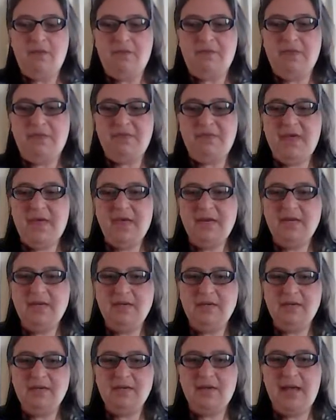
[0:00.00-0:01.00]
that
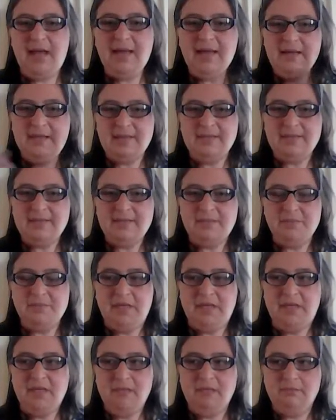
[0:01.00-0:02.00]
then anchors
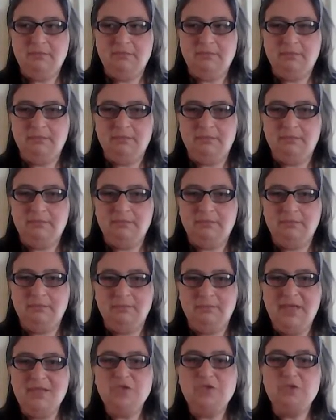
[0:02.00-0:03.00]
me
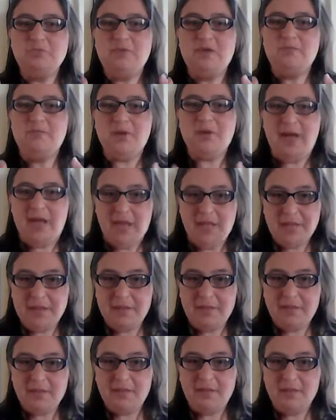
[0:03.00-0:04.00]
into my breath
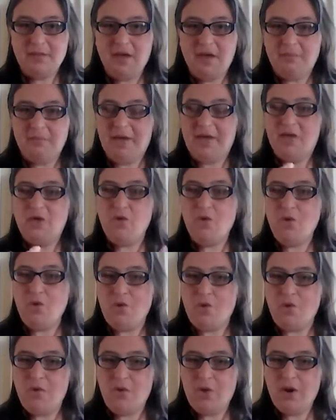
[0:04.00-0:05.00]
and my
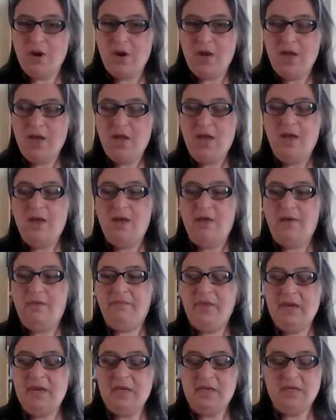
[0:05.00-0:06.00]
core.
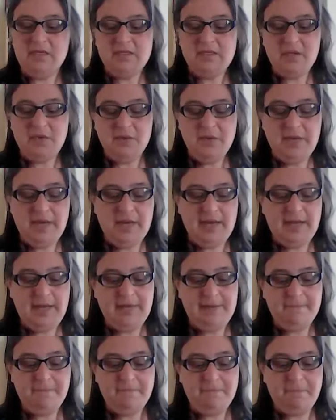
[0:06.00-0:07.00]
And then I can say,
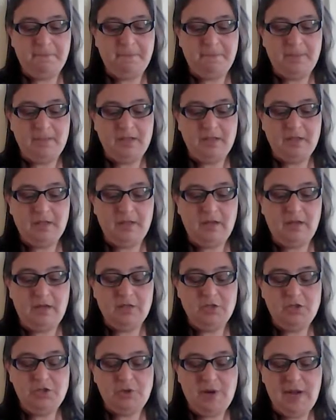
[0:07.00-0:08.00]
okay,
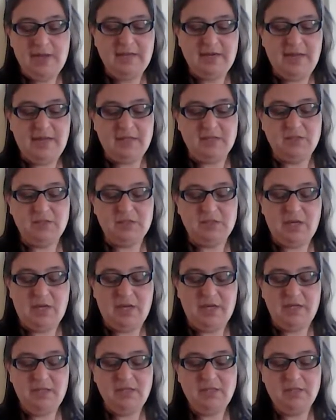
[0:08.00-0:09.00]
I'll try that
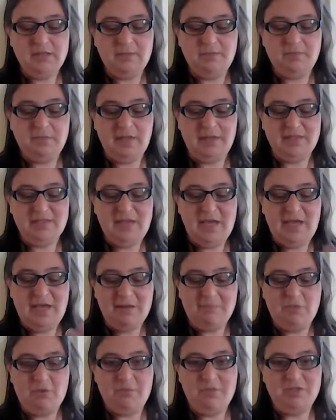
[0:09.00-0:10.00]
exercise. I'll take
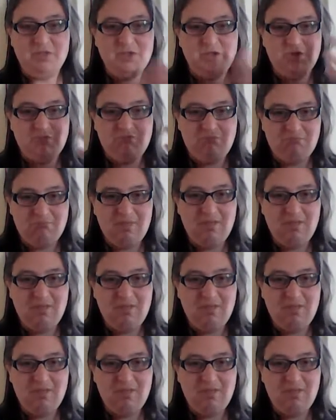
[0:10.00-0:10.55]
a moment to